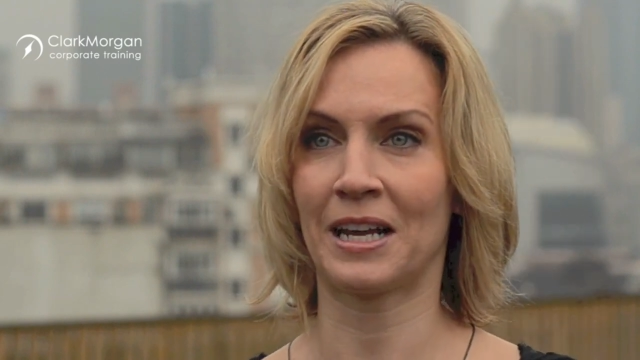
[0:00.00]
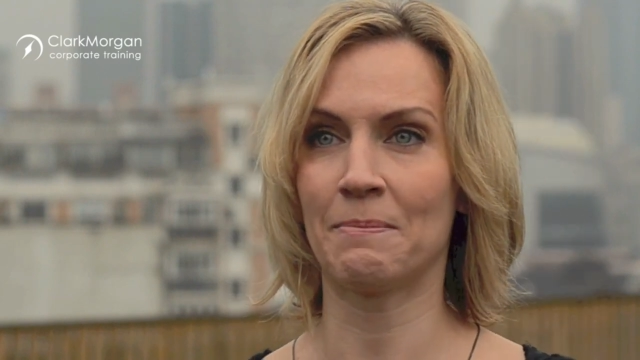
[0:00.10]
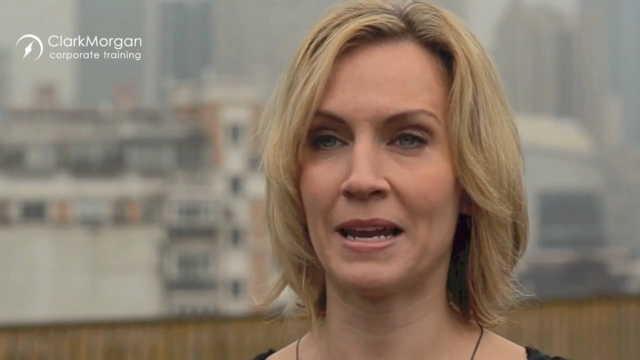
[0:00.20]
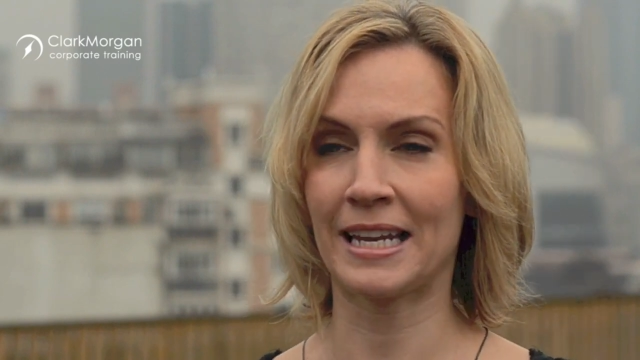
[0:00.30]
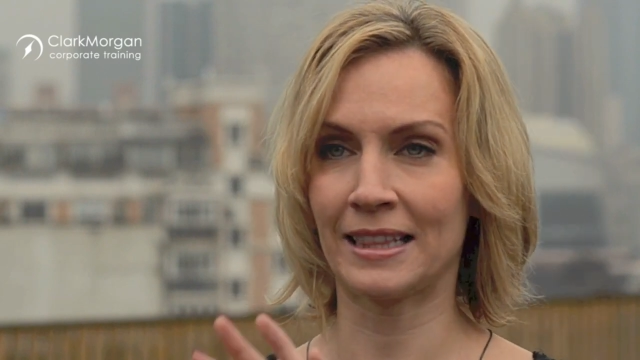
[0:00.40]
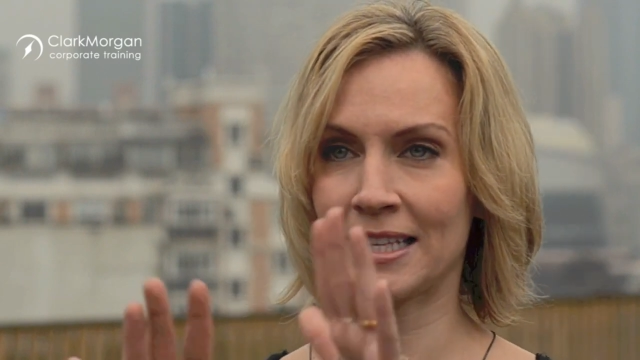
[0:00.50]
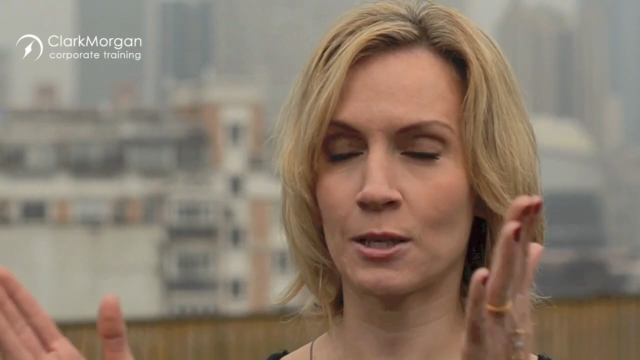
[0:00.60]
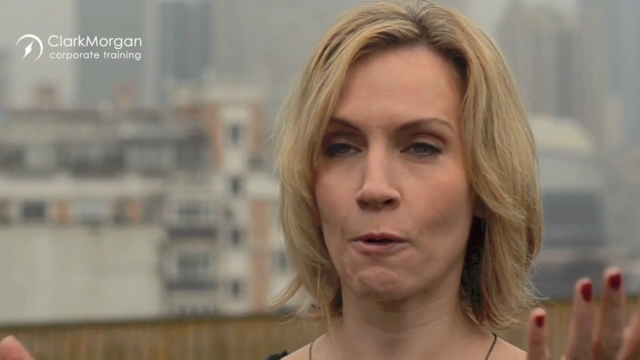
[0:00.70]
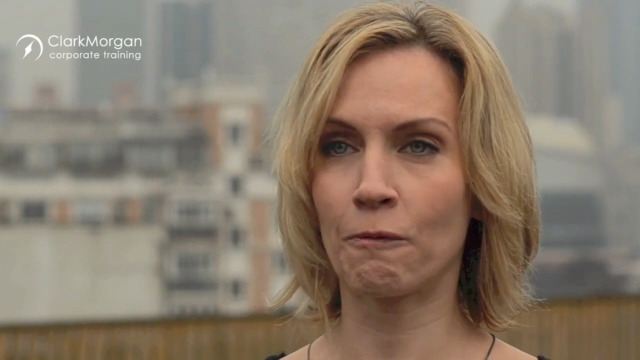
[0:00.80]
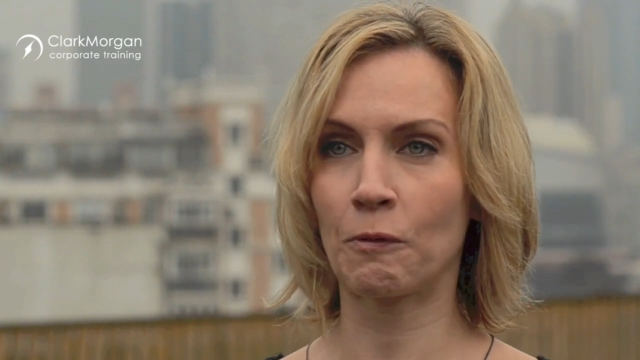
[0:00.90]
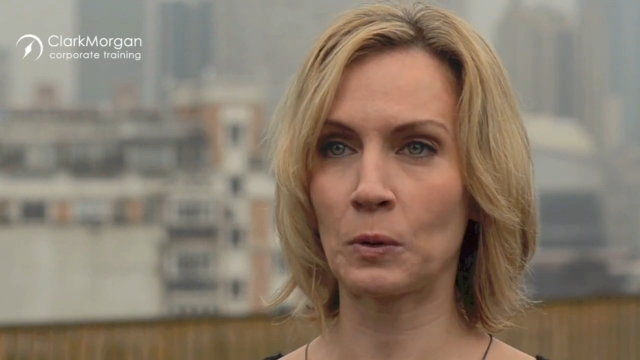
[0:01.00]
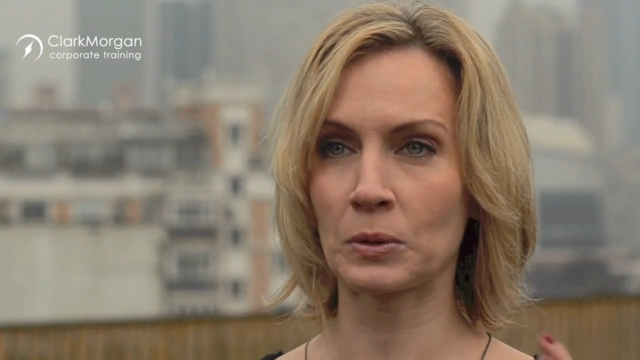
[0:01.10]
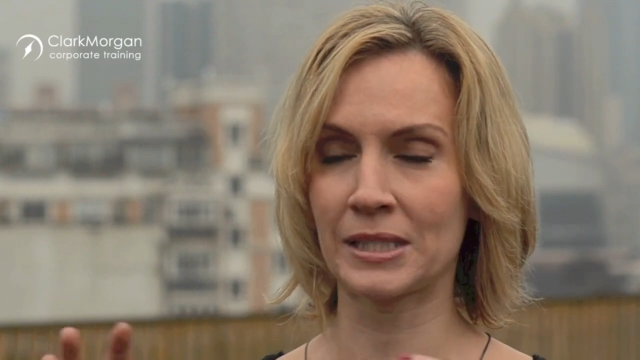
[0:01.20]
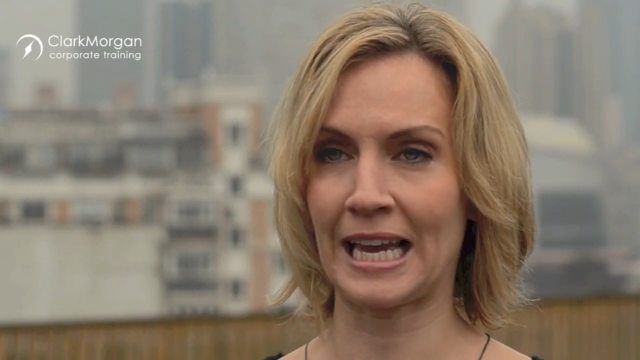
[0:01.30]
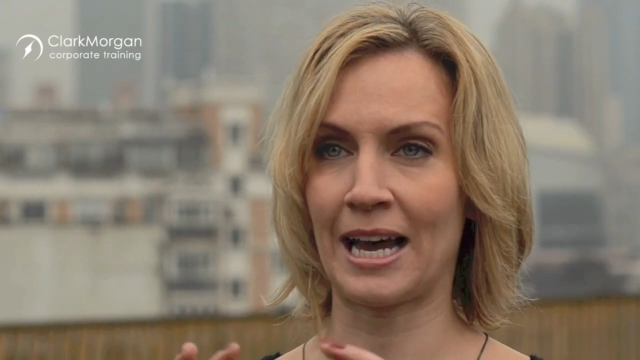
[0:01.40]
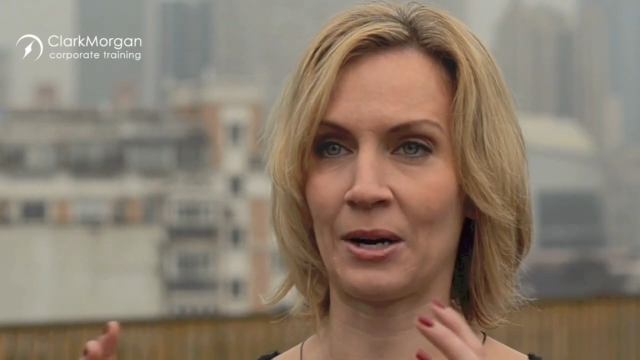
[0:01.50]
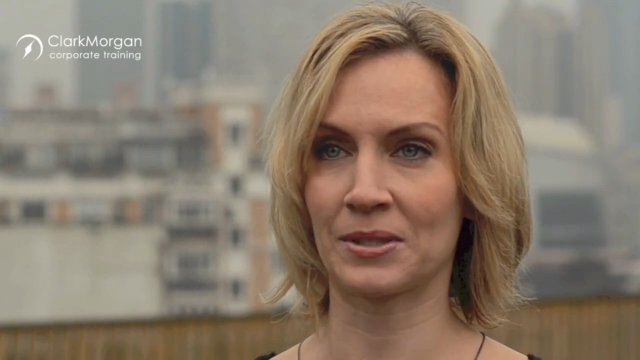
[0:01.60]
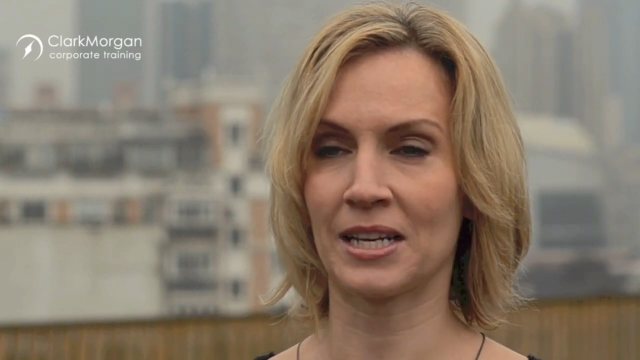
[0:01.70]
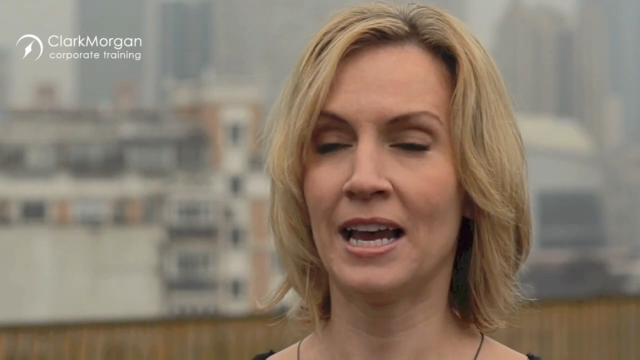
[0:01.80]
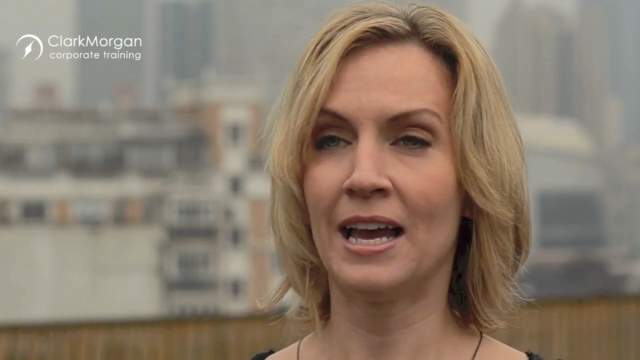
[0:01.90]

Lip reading: and making this full sound.